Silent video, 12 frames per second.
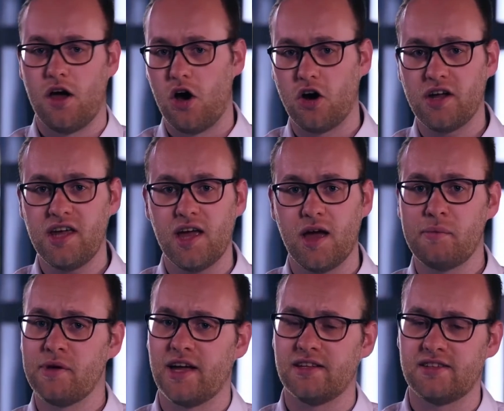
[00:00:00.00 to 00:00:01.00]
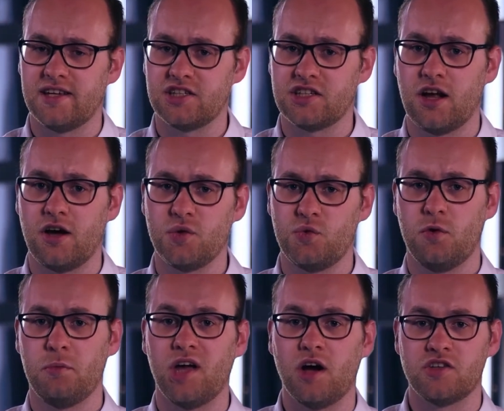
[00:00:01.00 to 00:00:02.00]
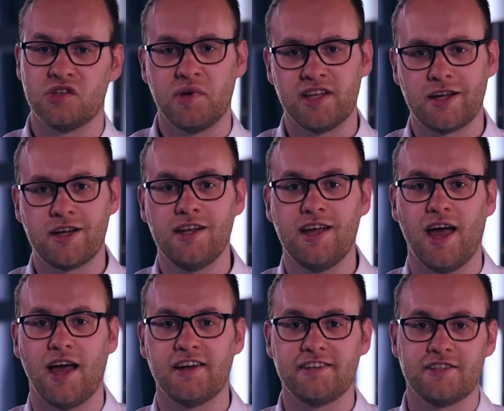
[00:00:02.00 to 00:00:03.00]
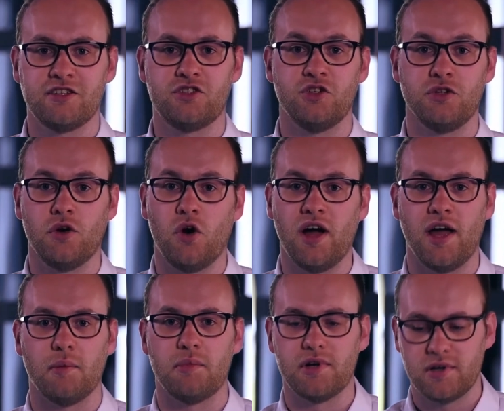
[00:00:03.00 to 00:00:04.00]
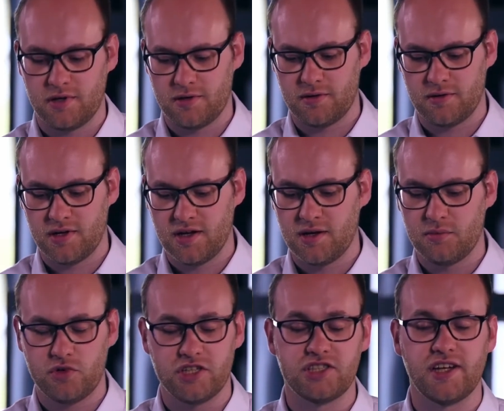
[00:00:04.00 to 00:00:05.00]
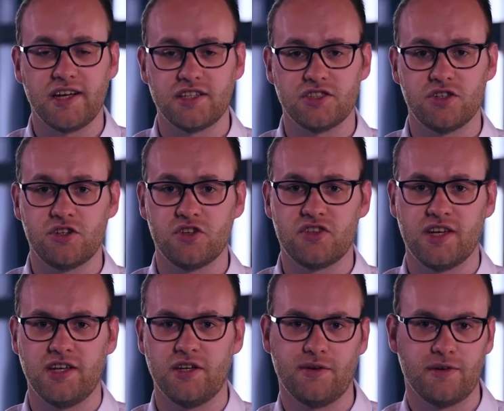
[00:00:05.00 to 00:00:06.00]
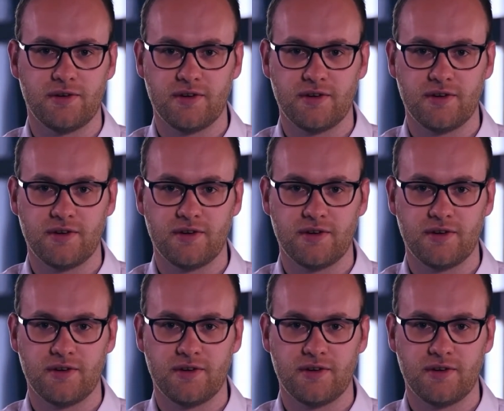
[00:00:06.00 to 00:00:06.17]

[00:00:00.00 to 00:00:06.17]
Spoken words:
Hockey app and Test Cloud will be automatically added to your app. Press Next to continue.